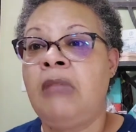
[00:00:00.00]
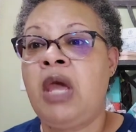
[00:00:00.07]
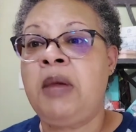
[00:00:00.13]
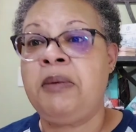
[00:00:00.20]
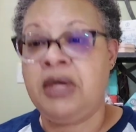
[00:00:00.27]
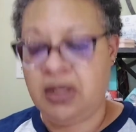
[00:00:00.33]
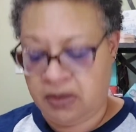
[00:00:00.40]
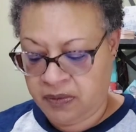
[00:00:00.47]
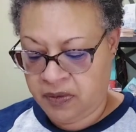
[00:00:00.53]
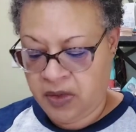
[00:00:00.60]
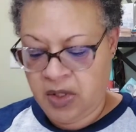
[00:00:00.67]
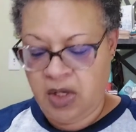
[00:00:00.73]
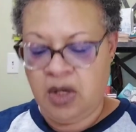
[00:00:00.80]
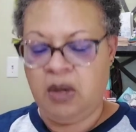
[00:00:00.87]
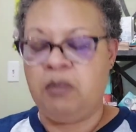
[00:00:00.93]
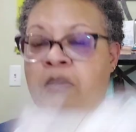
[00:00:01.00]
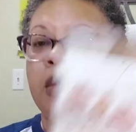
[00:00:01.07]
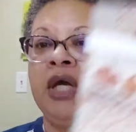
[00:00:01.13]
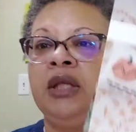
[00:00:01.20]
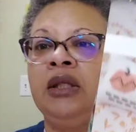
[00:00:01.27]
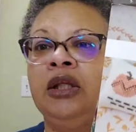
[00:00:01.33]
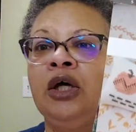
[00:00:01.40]
maybe
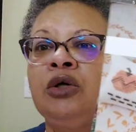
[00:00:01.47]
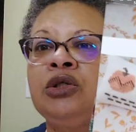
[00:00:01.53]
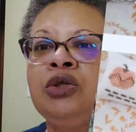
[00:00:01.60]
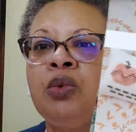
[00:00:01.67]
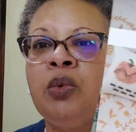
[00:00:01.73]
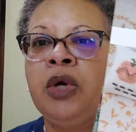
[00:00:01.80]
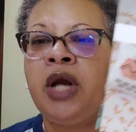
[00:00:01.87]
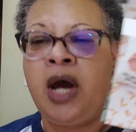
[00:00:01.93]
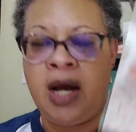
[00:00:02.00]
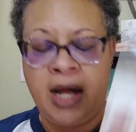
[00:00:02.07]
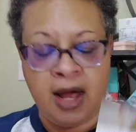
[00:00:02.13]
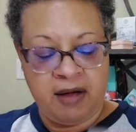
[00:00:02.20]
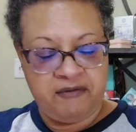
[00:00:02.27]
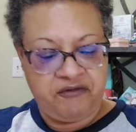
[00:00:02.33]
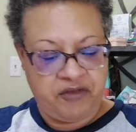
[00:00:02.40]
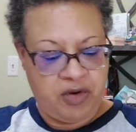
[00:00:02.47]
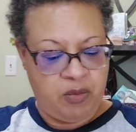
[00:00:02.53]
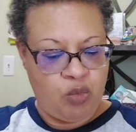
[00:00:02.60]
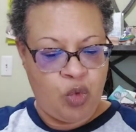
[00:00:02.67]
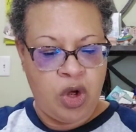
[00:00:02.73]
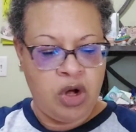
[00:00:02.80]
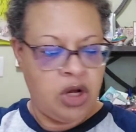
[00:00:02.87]
but those are what I got
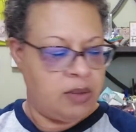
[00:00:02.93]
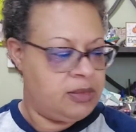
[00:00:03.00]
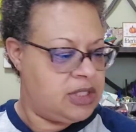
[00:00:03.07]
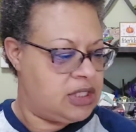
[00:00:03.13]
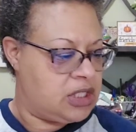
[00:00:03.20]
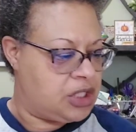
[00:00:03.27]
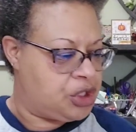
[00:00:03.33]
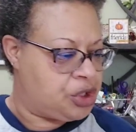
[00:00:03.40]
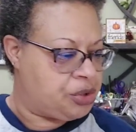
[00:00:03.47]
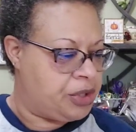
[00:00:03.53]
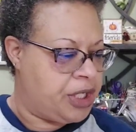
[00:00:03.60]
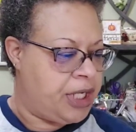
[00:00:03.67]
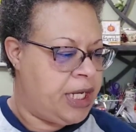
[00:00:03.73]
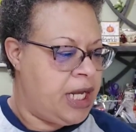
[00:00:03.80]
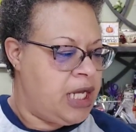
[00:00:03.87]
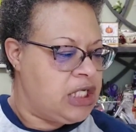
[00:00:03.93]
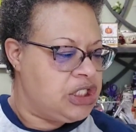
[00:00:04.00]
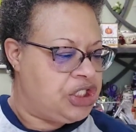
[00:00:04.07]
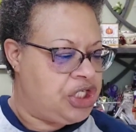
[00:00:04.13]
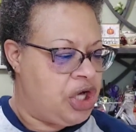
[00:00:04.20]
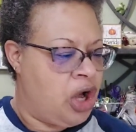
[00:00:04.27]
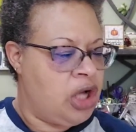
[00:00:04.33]
from Welcome Stitchery.
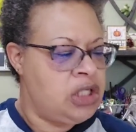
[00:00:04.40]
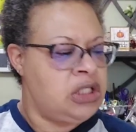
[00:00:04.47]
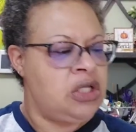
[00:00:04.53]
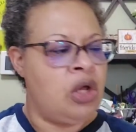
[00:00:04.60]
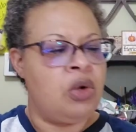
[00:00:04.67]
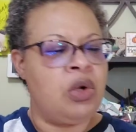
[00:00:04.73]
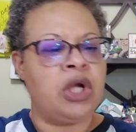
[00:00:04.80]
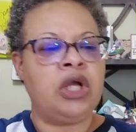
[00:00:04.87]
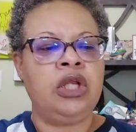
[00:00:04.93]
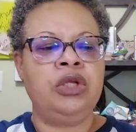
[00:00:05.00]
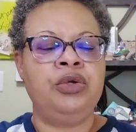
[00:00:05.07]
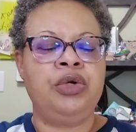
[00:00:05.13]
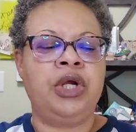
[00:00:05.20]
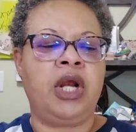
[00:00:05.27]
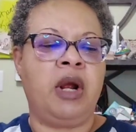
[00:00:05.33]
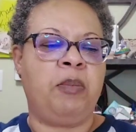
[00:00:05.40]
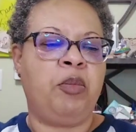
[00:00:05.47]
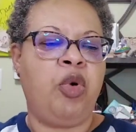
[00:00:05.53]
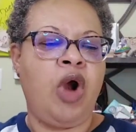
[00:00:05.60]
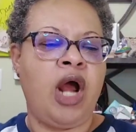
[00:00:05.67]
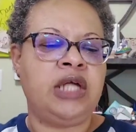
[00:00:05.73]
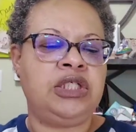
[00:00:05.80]
She also included a
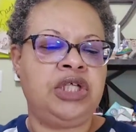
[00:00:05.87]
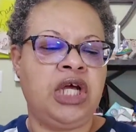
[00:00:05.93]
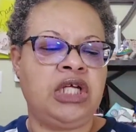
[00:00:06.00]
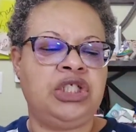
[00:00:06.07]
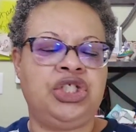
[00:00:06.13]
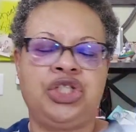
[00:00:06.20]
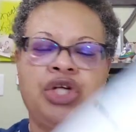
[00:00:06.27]
project